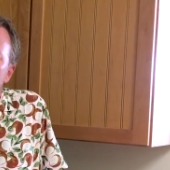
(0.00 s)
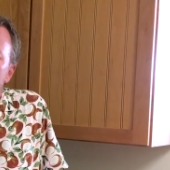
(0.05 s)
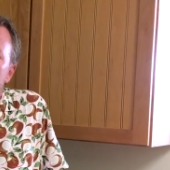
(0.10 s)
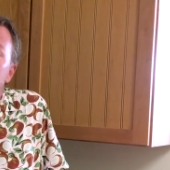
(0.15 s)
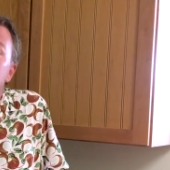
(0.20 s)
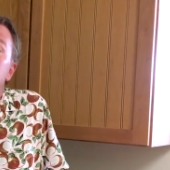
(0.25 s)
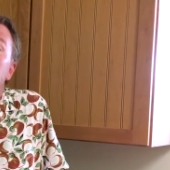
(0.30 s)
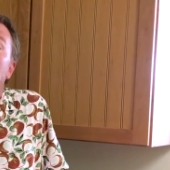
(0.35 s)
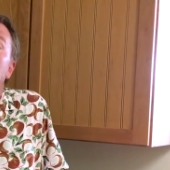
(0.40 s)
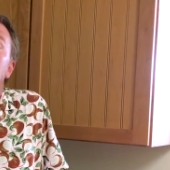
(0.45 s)
we
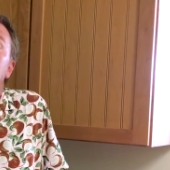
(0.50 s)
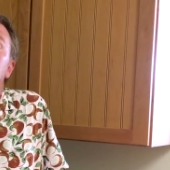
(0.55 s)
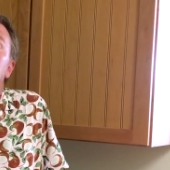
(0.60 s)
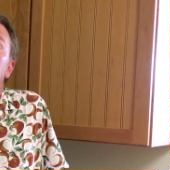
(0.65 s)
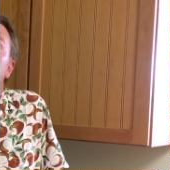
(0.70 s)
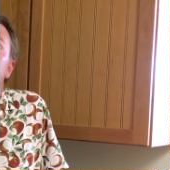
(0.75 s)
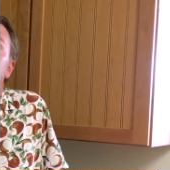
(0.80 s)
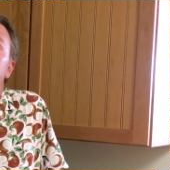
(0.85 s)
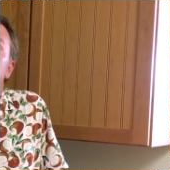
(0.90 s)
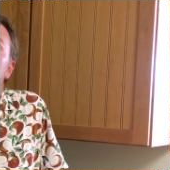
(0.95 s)
have
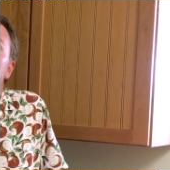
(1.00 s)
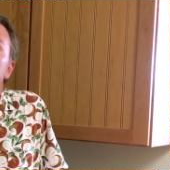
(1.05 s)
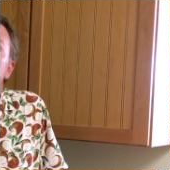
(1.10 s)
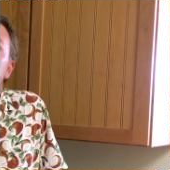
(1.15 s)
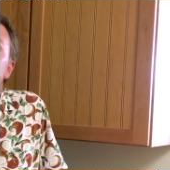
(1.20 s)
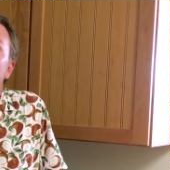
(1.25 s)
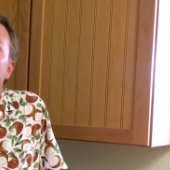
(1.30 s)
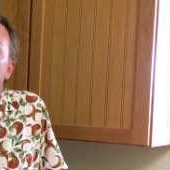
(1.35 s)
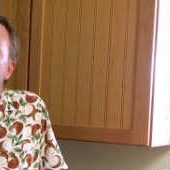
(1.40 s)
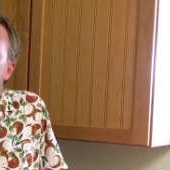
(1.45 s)
published
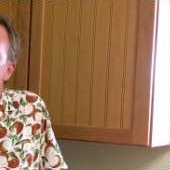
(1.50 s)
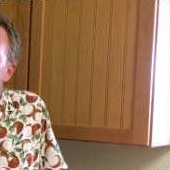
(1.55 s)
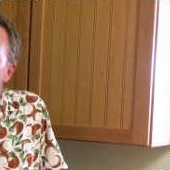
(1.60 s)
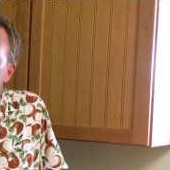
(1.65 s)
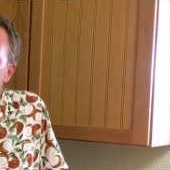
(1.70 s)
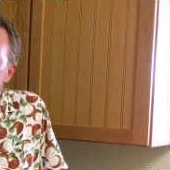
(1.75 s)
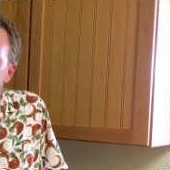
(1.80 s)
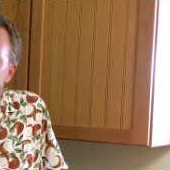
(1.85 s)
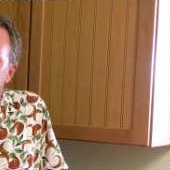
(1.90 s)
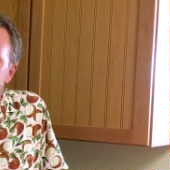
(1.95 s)
reviews on new
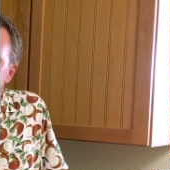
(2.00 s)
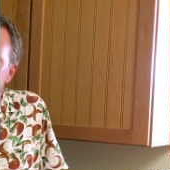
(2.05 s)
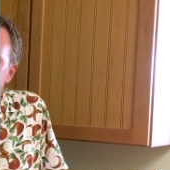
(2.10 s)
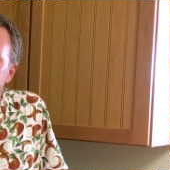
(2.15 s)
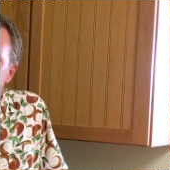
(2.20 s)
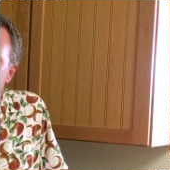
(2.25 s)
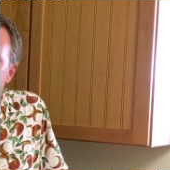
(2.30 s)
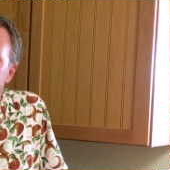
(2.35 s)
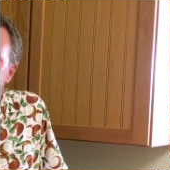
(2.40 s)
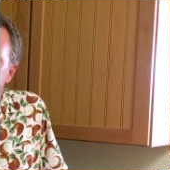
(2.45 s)

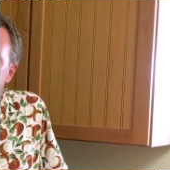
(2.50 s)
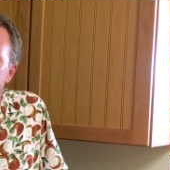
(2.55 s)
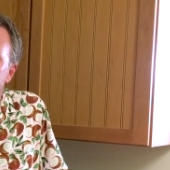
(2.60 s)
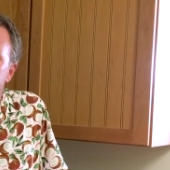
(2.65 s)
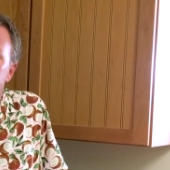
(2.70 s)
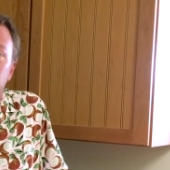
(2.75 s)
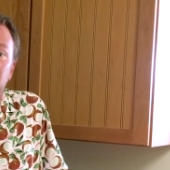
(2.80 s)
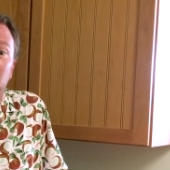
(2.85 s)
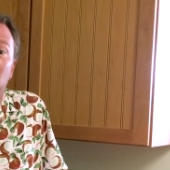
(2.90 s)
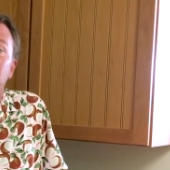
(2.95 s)
releases by
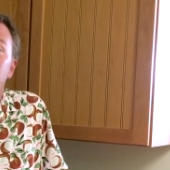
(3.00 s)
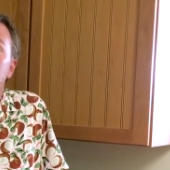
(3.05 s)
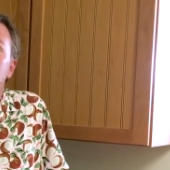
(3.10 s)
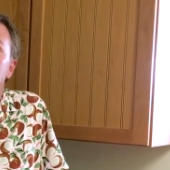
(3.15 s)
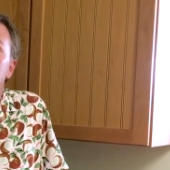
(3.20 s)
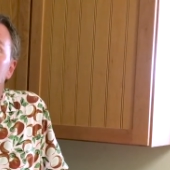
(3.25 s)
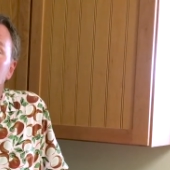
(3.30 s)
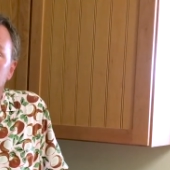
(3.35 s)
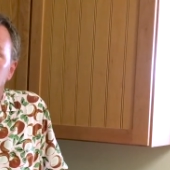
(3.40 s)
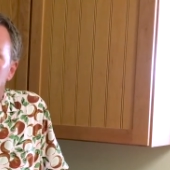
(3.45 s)
such
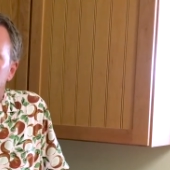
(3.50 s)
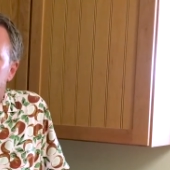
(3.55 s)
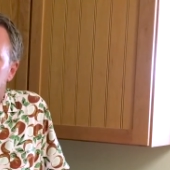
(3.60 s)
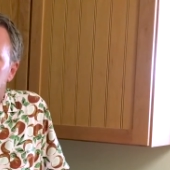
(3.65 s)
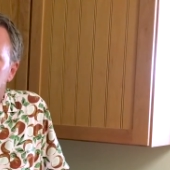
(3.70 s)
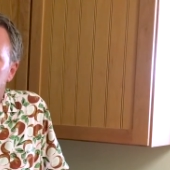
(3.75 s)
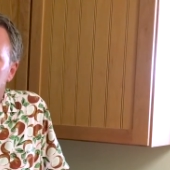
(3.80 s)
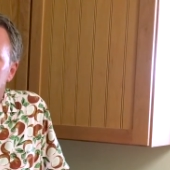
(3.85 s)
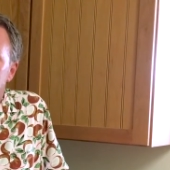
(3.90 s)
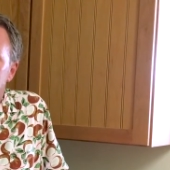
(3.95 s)
beloved
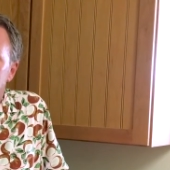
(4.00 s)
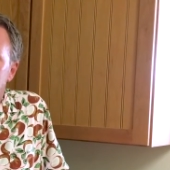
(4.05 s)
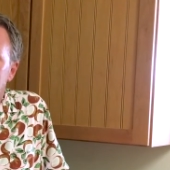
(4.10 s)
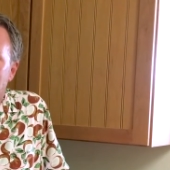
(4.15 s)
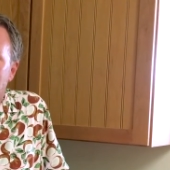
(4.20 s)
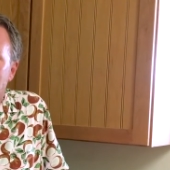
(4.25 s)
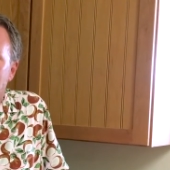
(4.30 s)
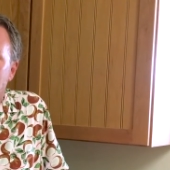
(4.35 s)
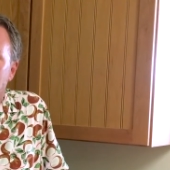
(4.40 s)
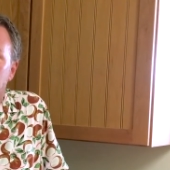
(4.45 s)
musicians
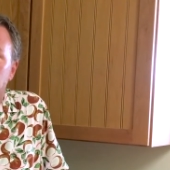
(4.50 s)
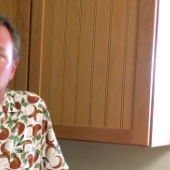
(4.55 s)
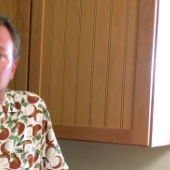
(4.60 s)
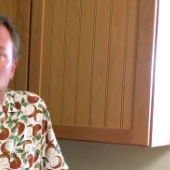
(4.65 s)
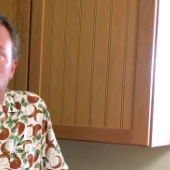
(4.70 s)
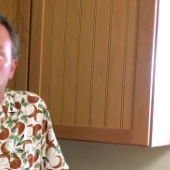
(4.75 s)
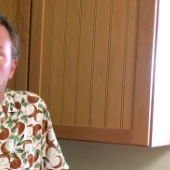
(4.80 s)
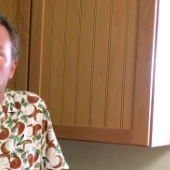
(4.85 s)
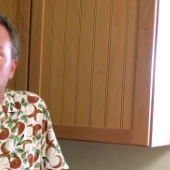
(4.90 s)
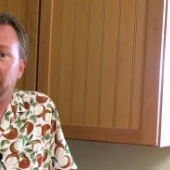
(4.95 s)
and
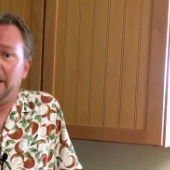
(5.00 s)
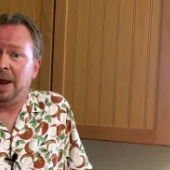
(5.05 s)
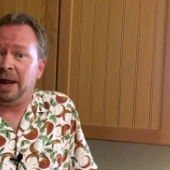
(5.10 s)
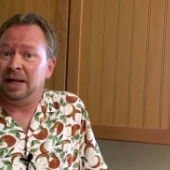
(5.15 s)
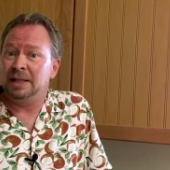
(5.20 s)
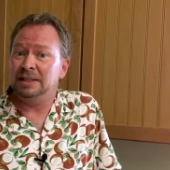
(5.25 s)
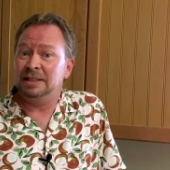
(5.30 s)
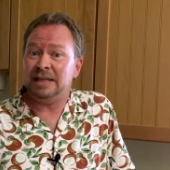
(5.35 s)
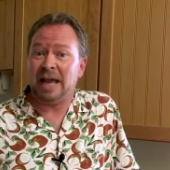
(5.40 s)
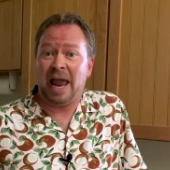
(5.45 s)
local
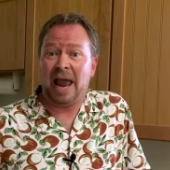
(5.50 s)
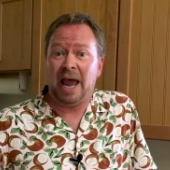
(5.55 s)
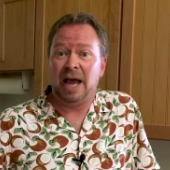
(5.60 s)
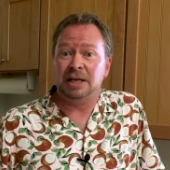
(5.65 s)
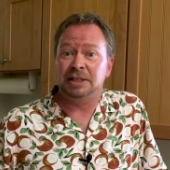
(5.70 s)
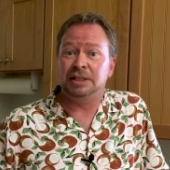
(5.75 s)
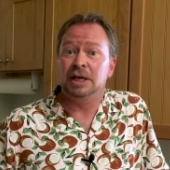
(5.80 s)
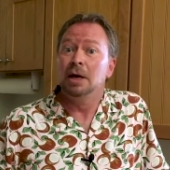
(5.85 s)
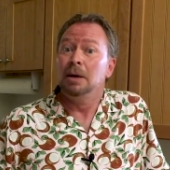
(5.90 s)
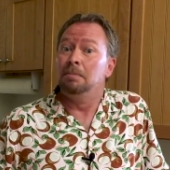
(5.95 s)
bands
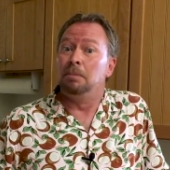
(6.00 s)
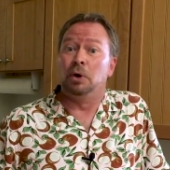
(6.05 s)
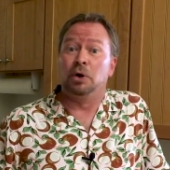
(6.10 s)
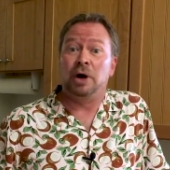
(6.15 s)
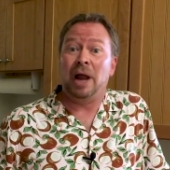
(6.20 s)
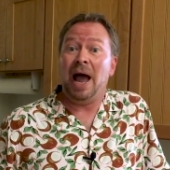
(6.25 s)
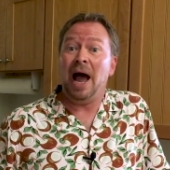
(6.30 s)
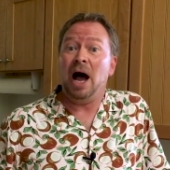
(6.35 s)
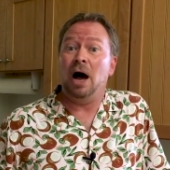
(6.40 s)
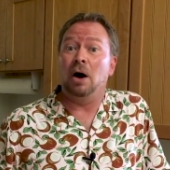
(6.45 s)
as
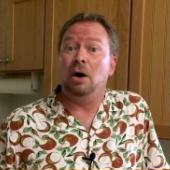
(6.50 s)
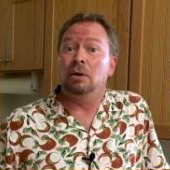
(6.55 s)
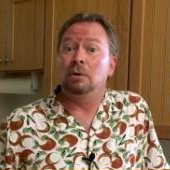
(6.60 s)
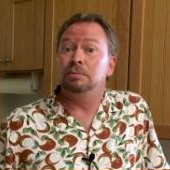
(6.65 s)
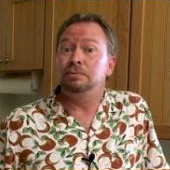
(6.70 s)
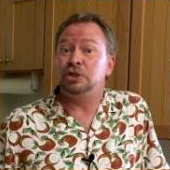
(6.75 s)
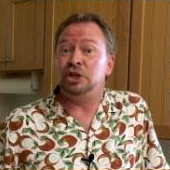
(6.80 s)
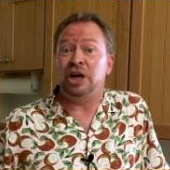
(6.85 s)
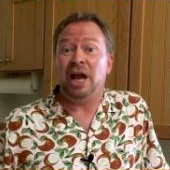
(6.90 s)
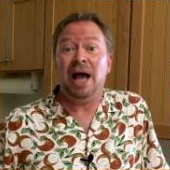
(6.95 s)

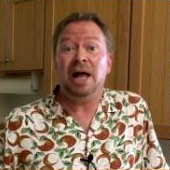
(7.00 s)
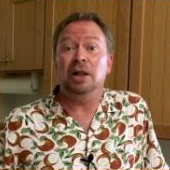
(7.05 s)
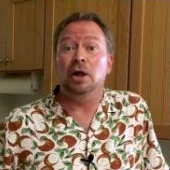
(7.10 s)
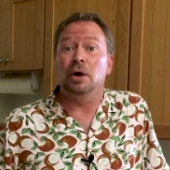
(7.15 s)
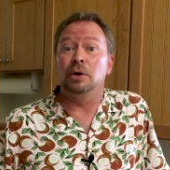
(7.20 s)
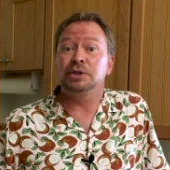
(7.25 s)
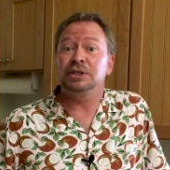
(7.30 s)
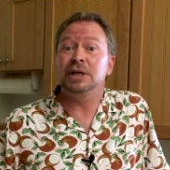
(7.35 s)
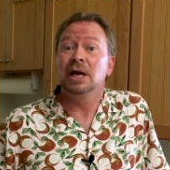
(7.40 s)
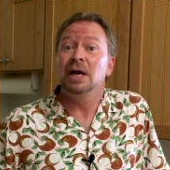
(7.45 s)
Murnau,
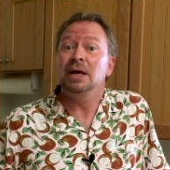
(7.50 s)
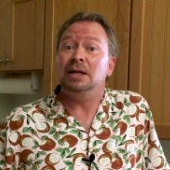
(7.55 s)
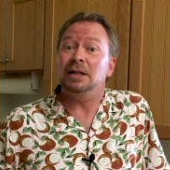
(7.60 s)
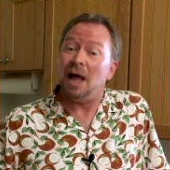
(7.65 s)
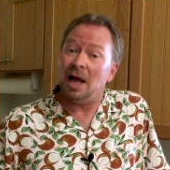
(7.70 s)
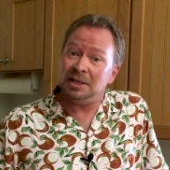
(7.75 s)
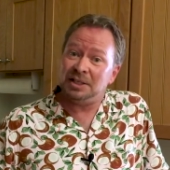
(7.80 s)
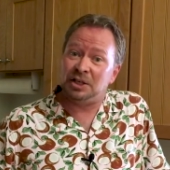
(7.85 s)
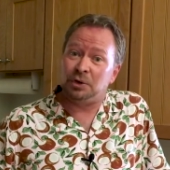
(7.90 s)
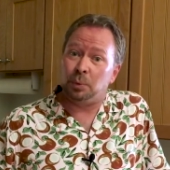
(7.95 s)
Giallos,
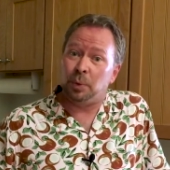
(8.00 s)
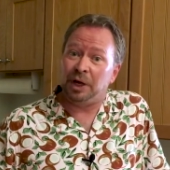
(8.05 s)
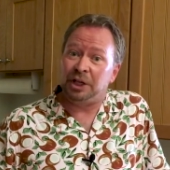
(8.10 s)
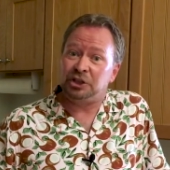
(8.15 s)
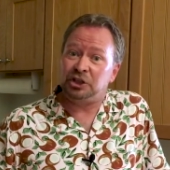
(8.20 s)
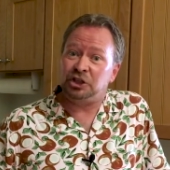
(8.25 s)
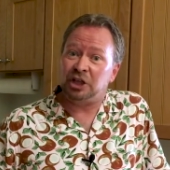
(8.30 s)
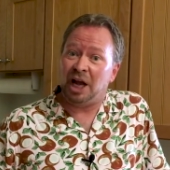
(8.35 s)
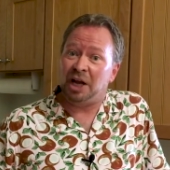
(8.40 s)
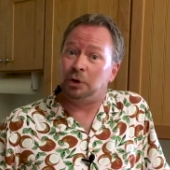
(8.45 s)
Closet
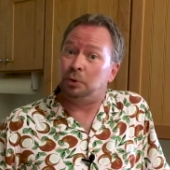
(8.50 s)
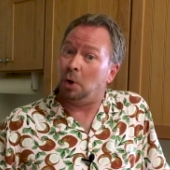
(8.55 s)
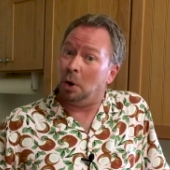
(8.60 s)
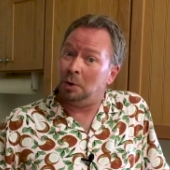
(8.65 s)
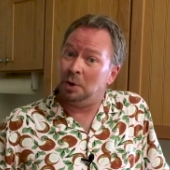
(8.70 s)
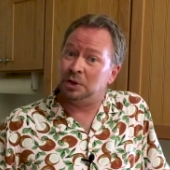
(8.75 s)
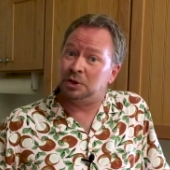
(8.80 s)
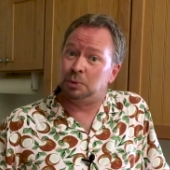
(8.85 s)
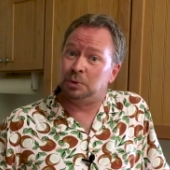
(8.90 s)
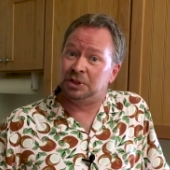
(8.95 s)
Witch, and
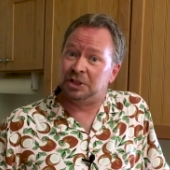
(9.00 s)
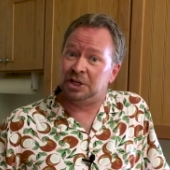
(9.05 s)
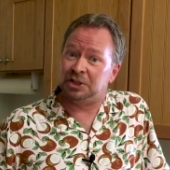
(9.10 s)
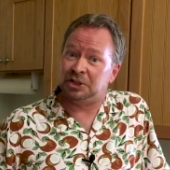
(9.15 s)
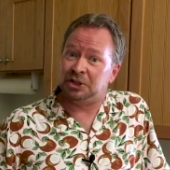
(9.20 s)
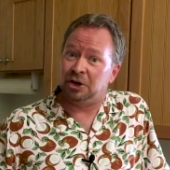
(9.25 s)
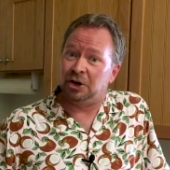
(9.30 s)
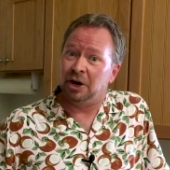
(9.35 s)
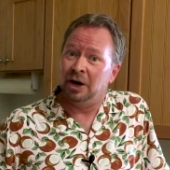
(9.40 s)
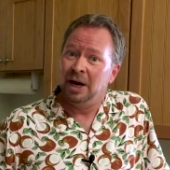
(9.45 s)
Kronos
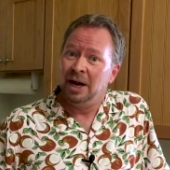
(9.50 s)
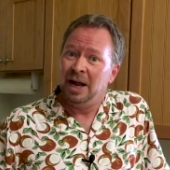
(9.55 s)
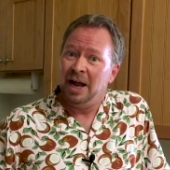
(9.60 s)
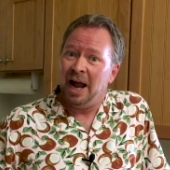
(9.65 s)
Resistor,